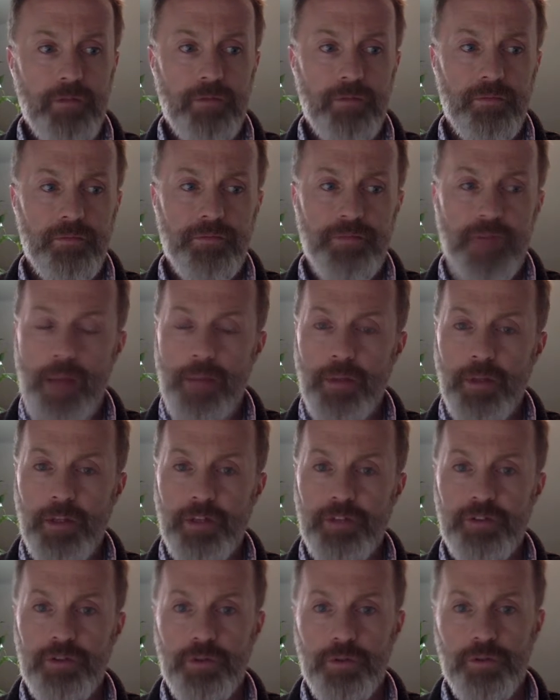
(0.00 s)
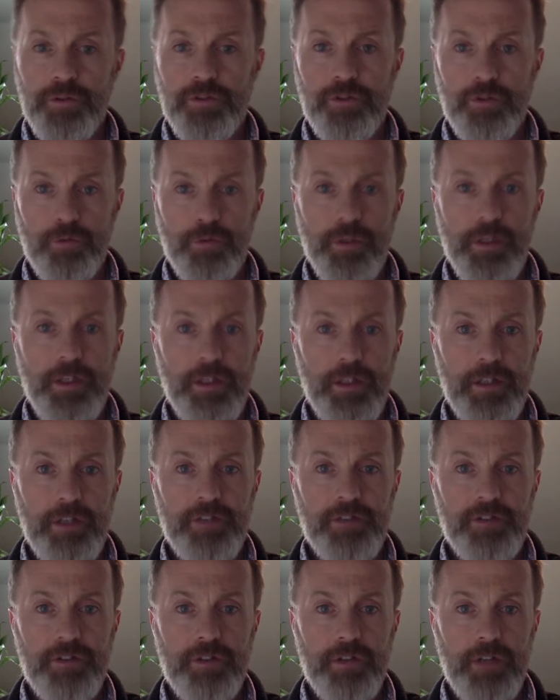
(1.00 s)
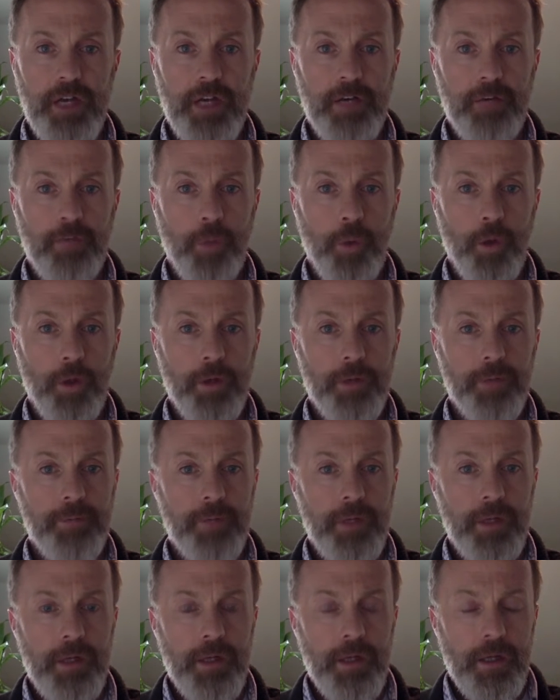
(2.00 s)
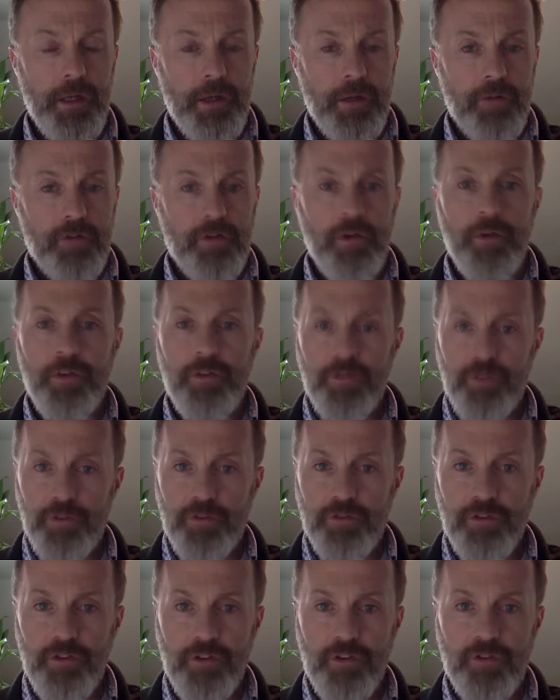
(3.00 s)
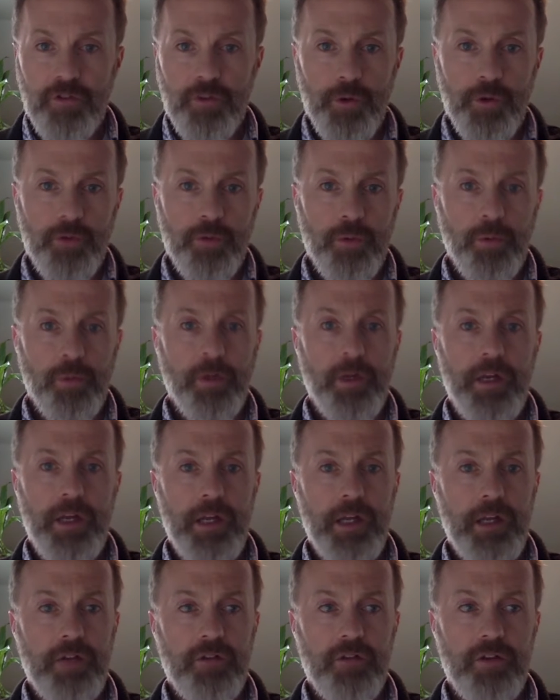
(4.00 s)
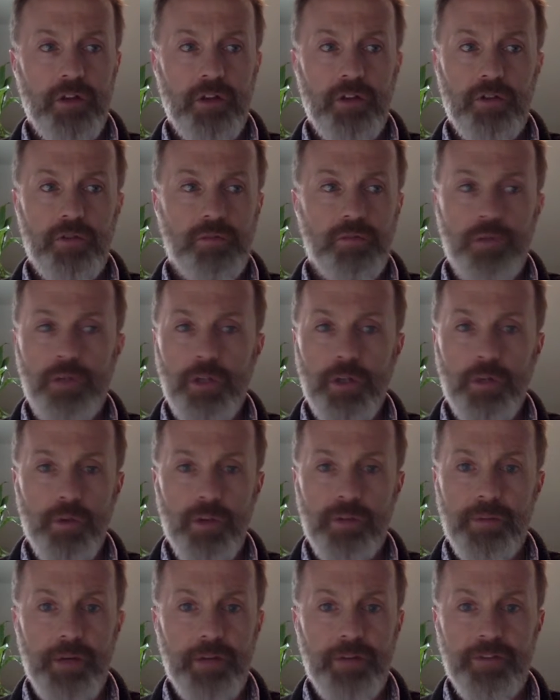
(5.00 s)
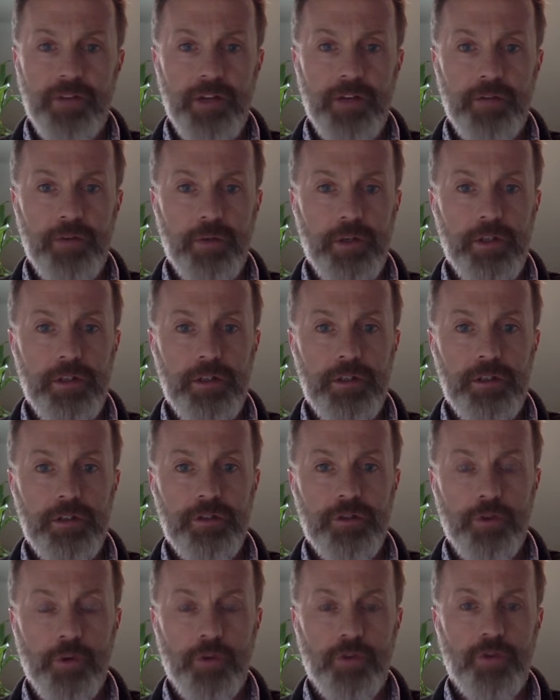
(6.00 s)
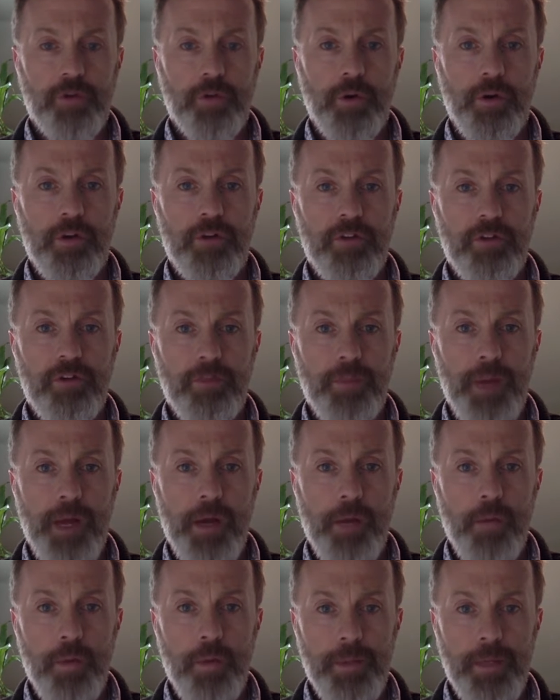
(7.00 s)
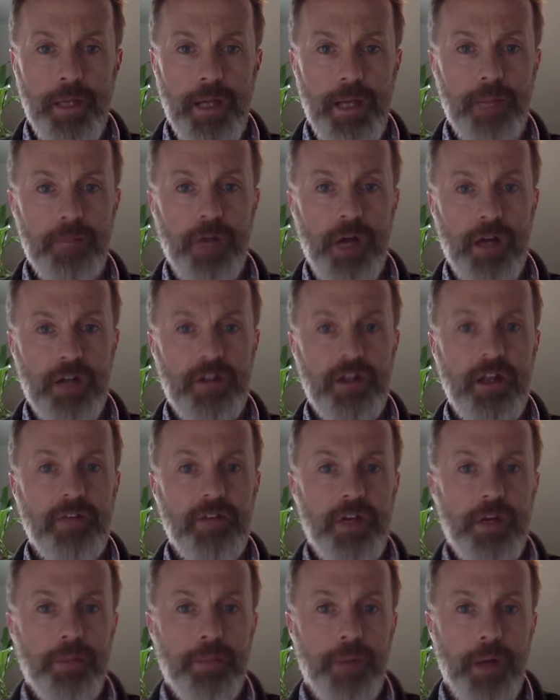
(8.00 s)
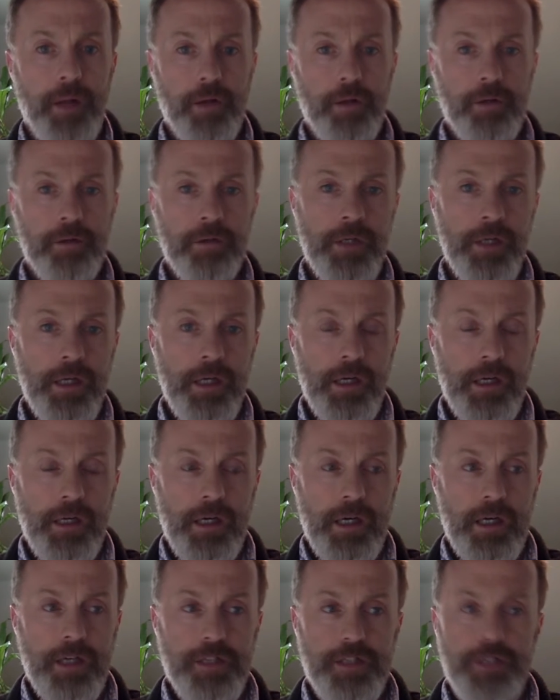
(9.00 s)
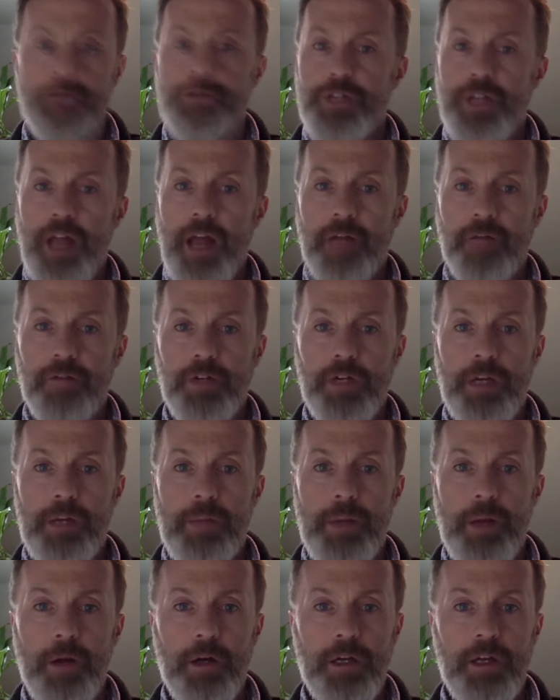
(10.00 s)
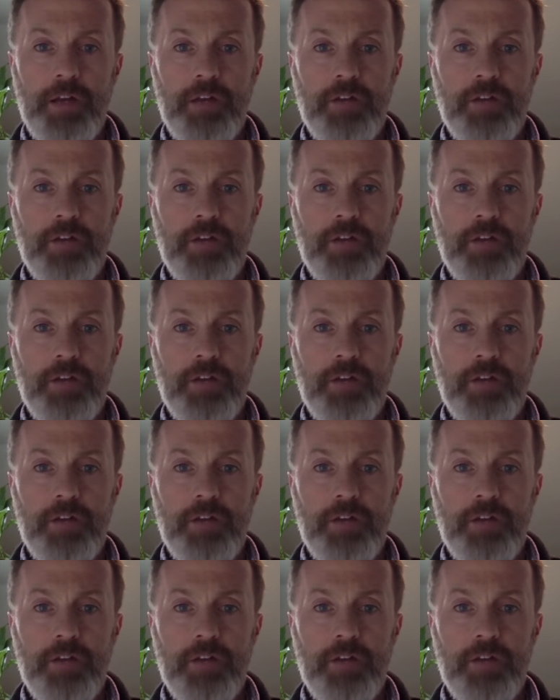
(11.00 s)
fabulist or surrealist kind of work. So the first of the stories we're reading is really one of my favorite short stories. It's by a woman named Octavia Butler. She was an African-American